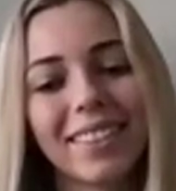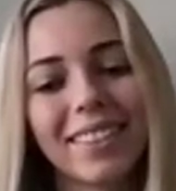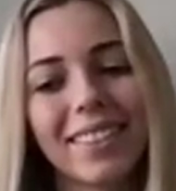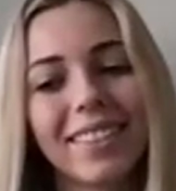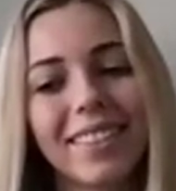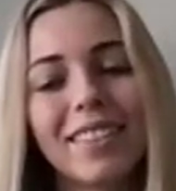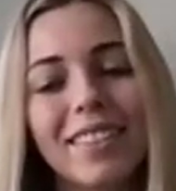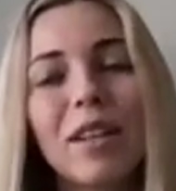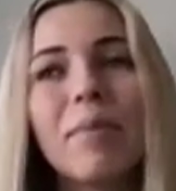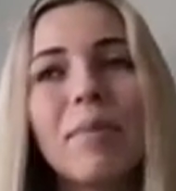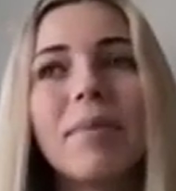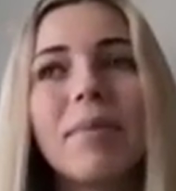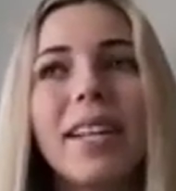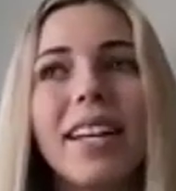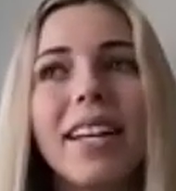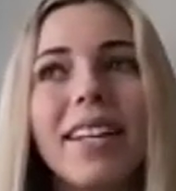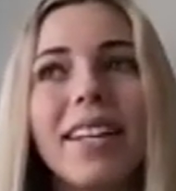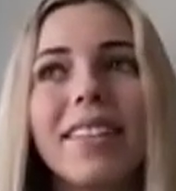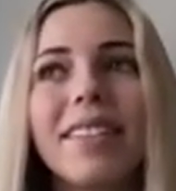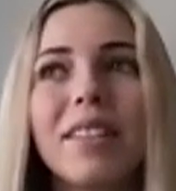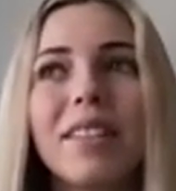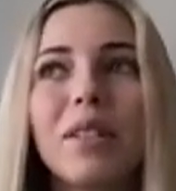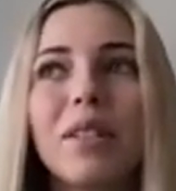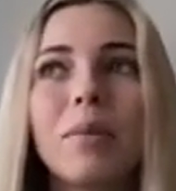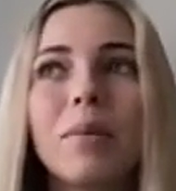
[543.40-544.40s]
some
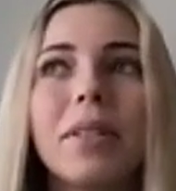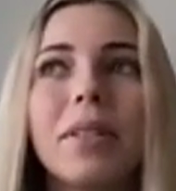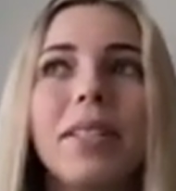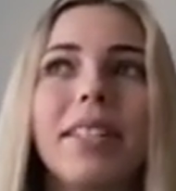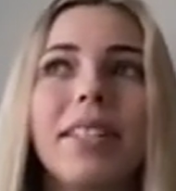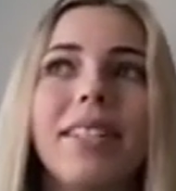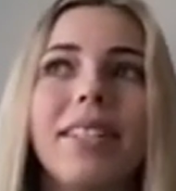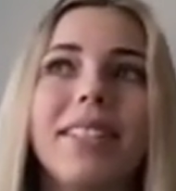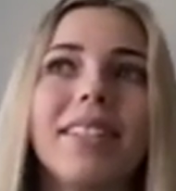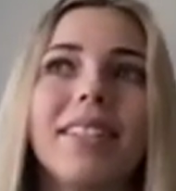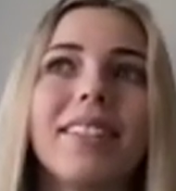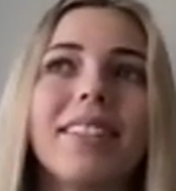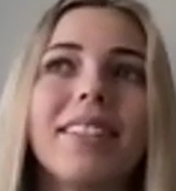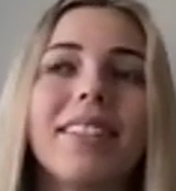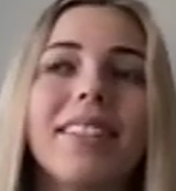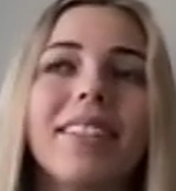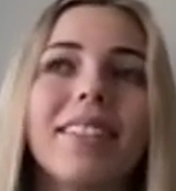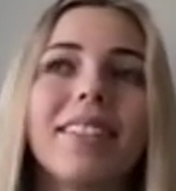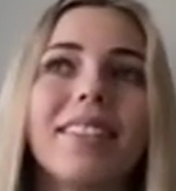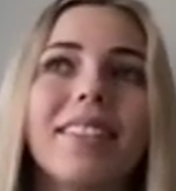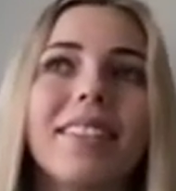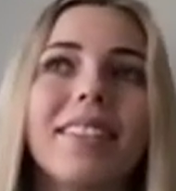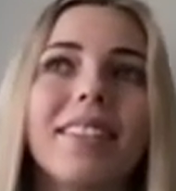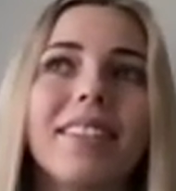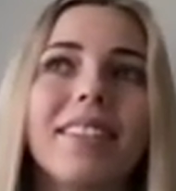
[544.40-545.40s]
days it'll be
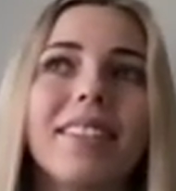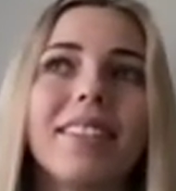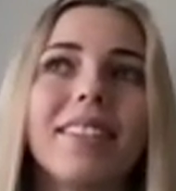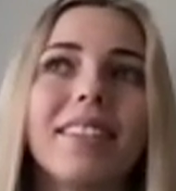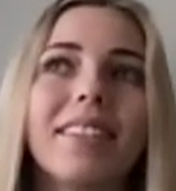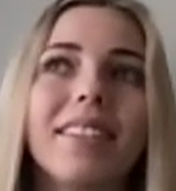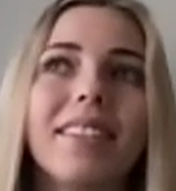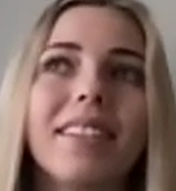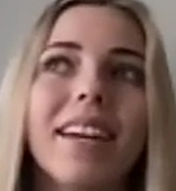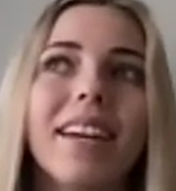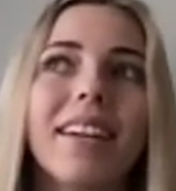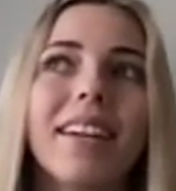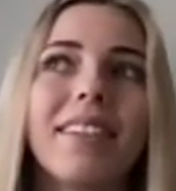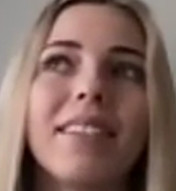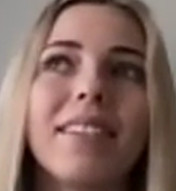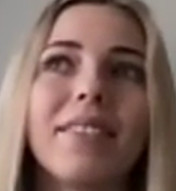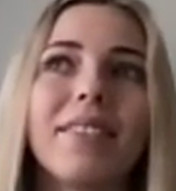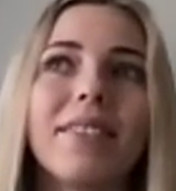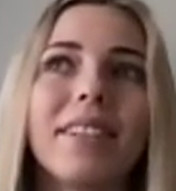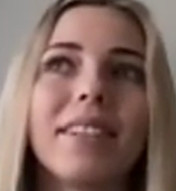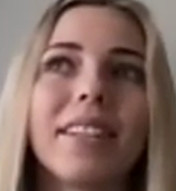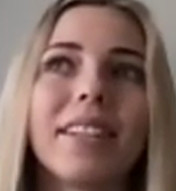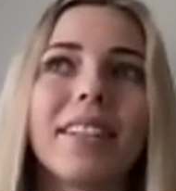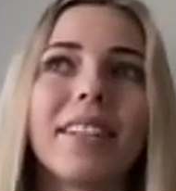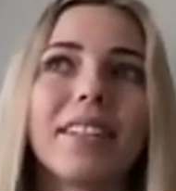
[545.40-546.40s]
kind of
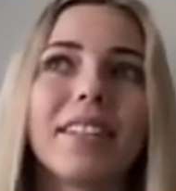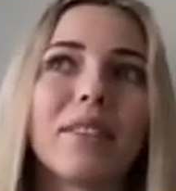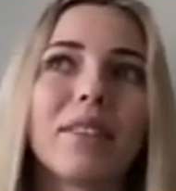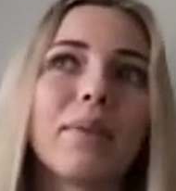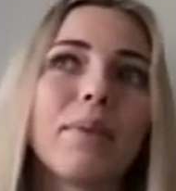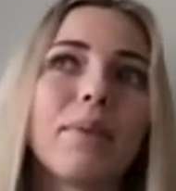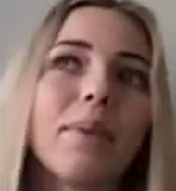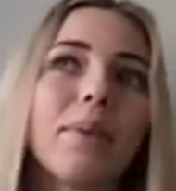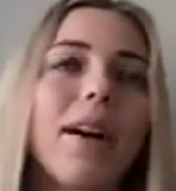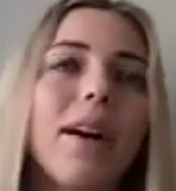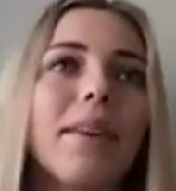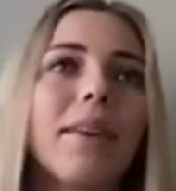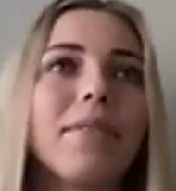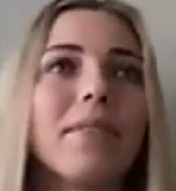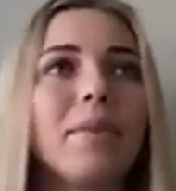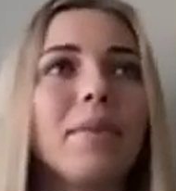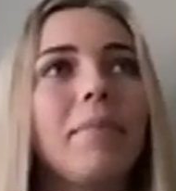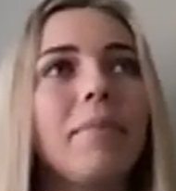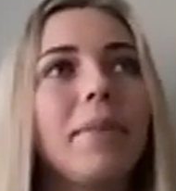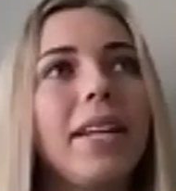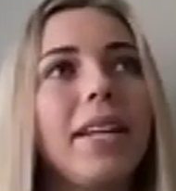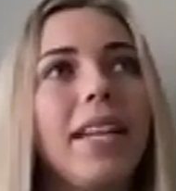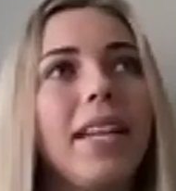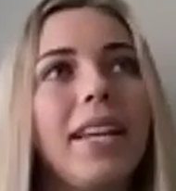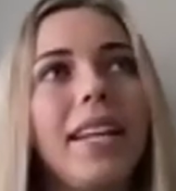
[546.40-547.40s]
like we'll have some
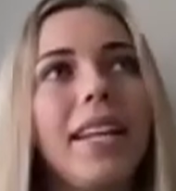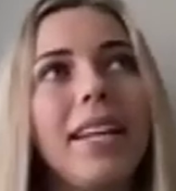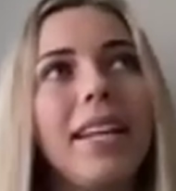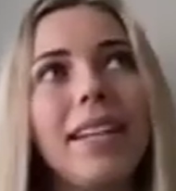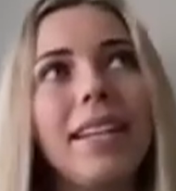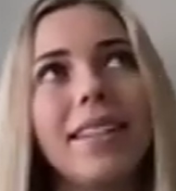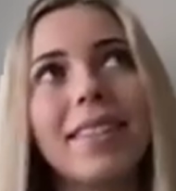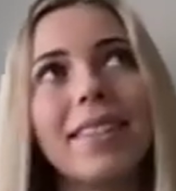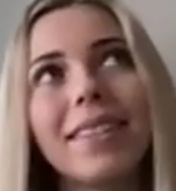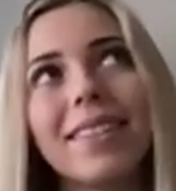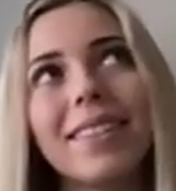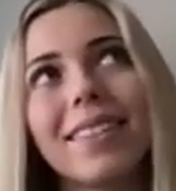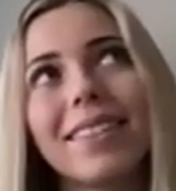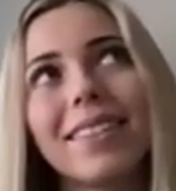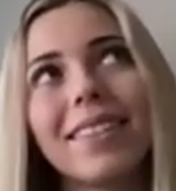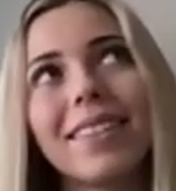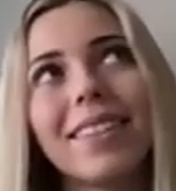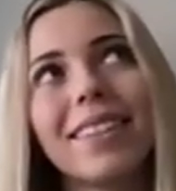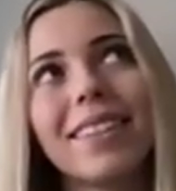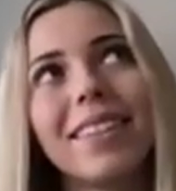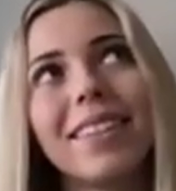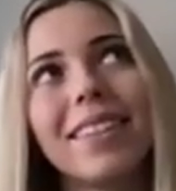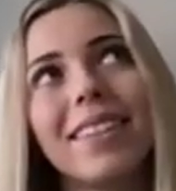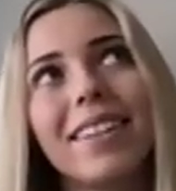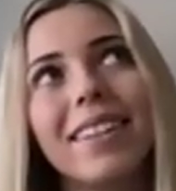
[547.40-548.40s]
meetings,
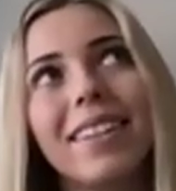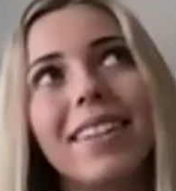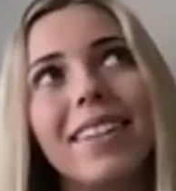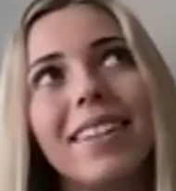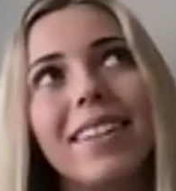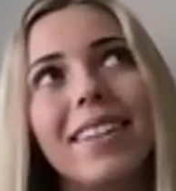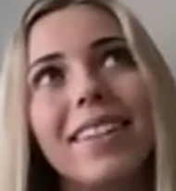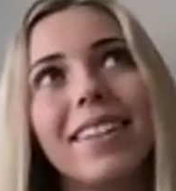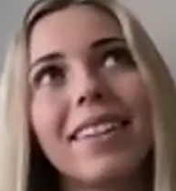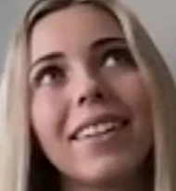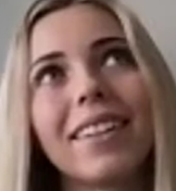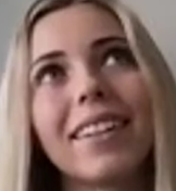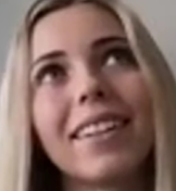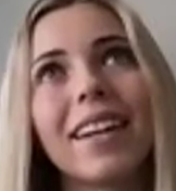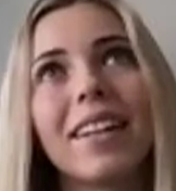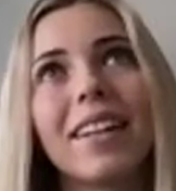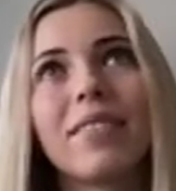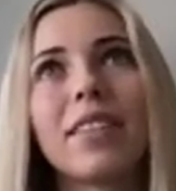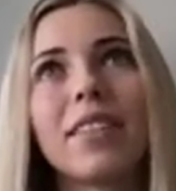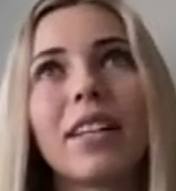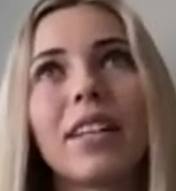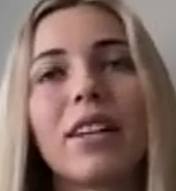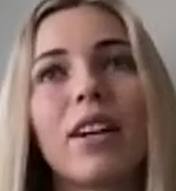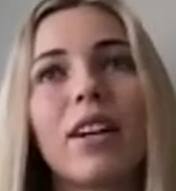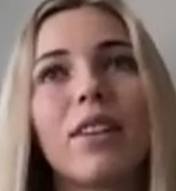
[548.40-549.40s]
kind
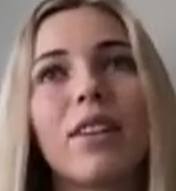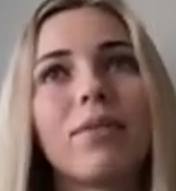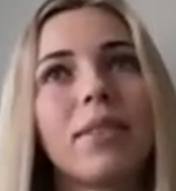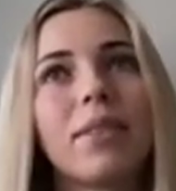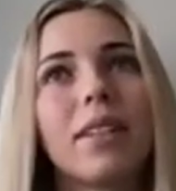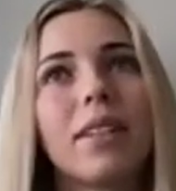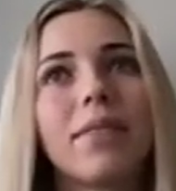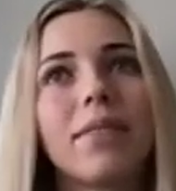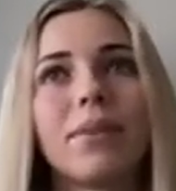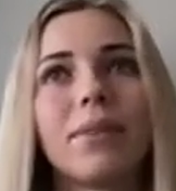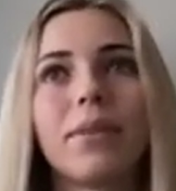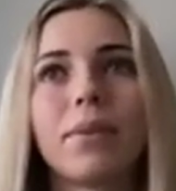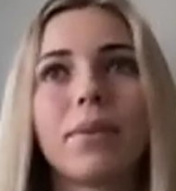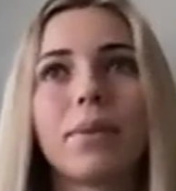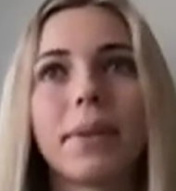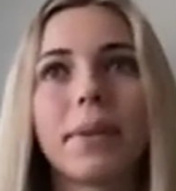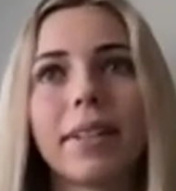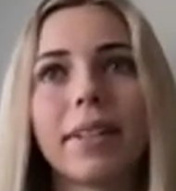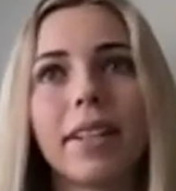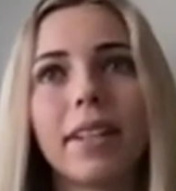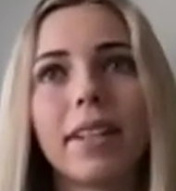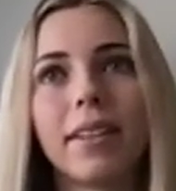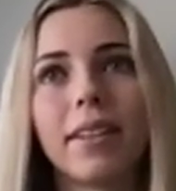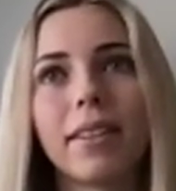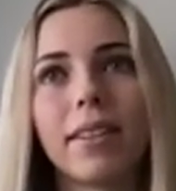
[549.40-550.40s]
of kick off what everyone's
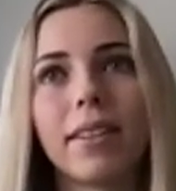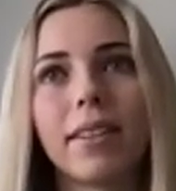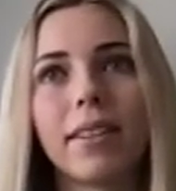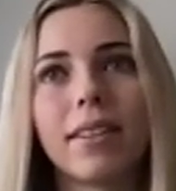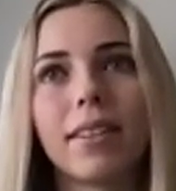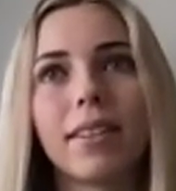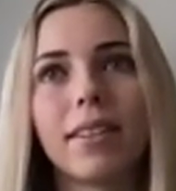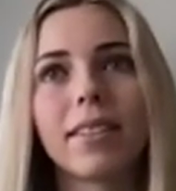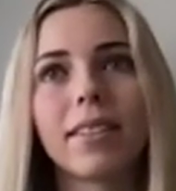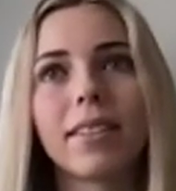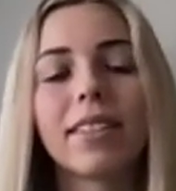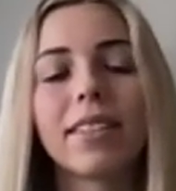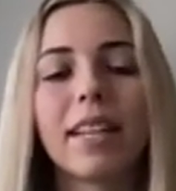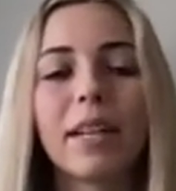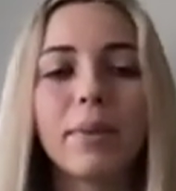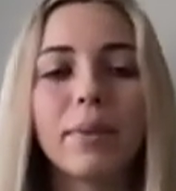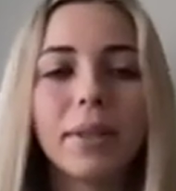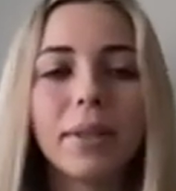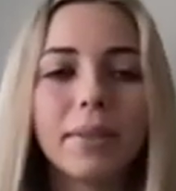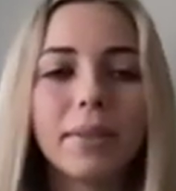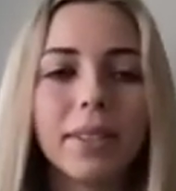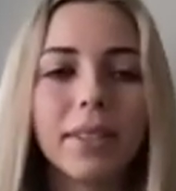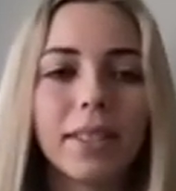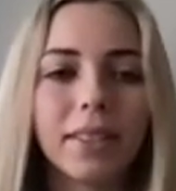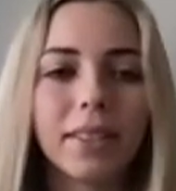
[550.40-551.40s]
working on. Because I
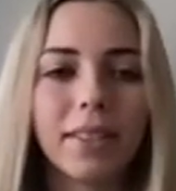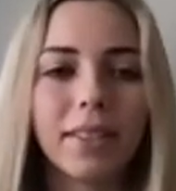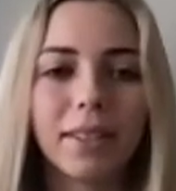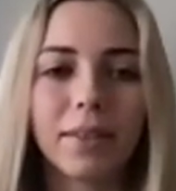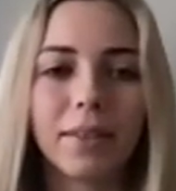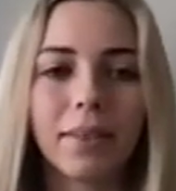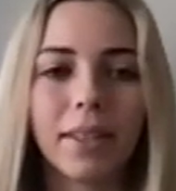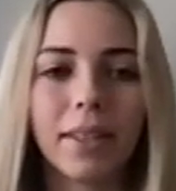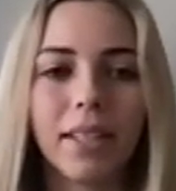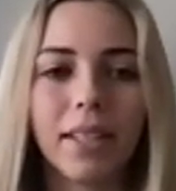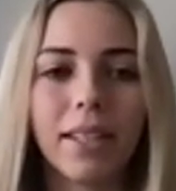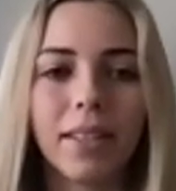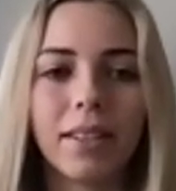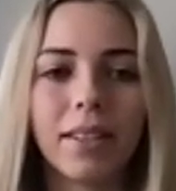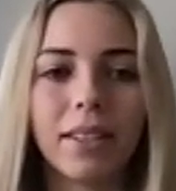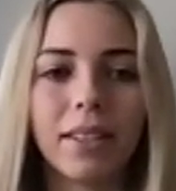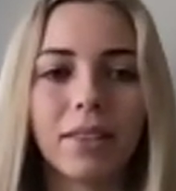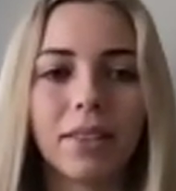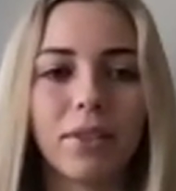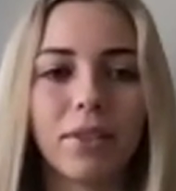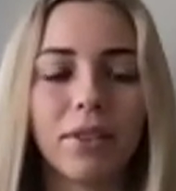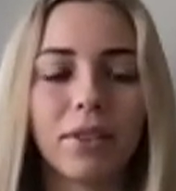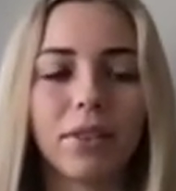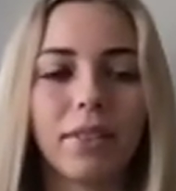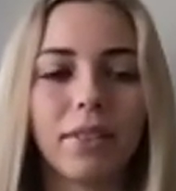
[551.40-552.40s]
work really close with the
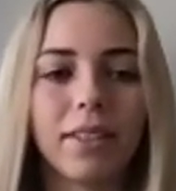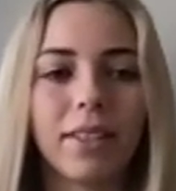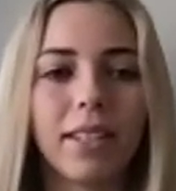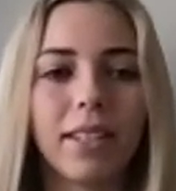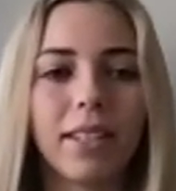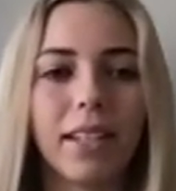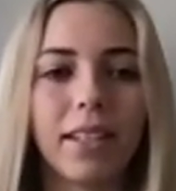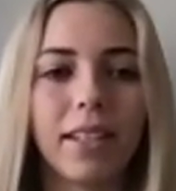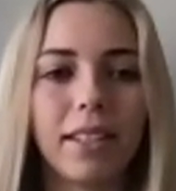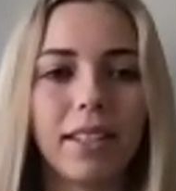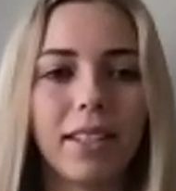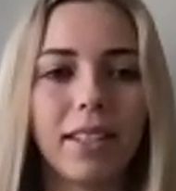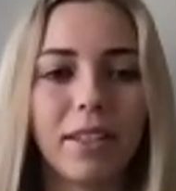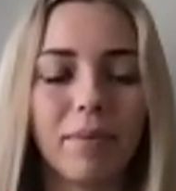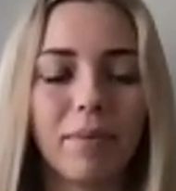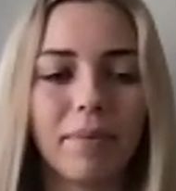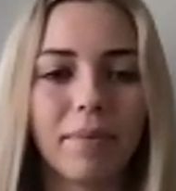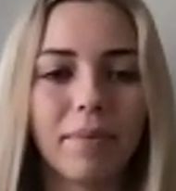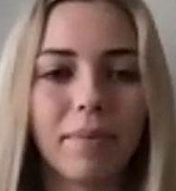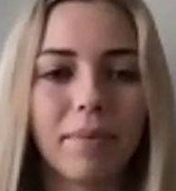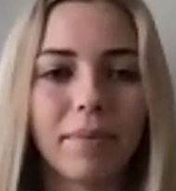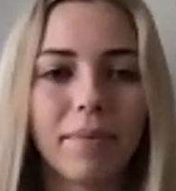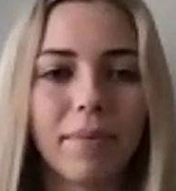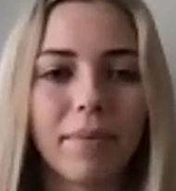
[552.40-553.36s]
industrial design team.